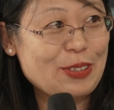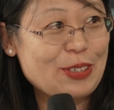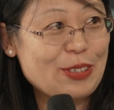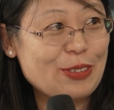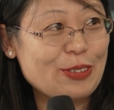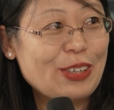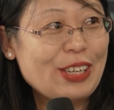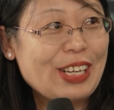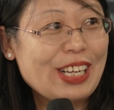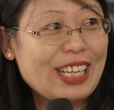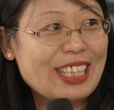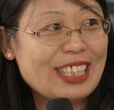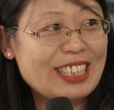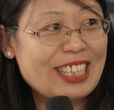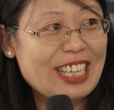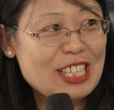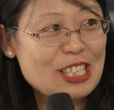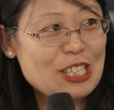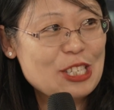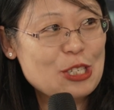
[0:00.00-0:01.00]
So
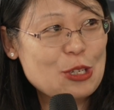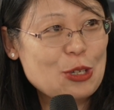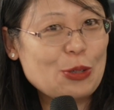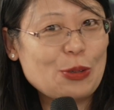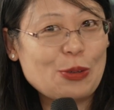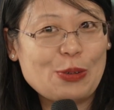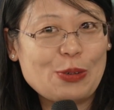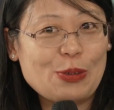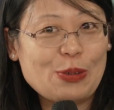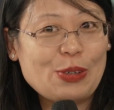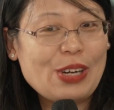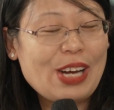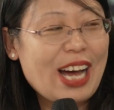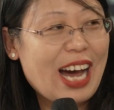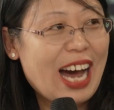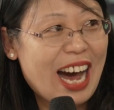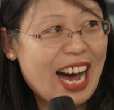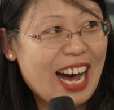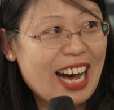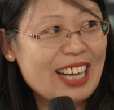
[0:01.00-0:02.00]
these two
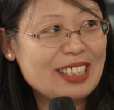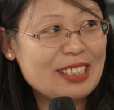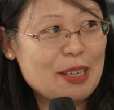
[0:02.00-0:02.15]
are